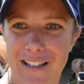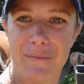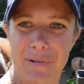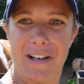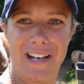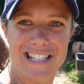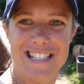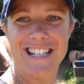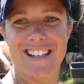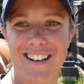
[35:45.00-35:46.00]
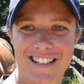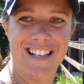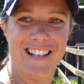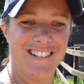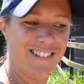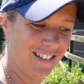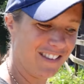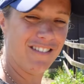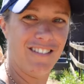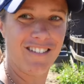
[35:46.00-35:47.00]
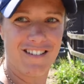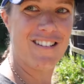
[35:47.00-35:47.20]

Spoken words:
put an SD card in and thought,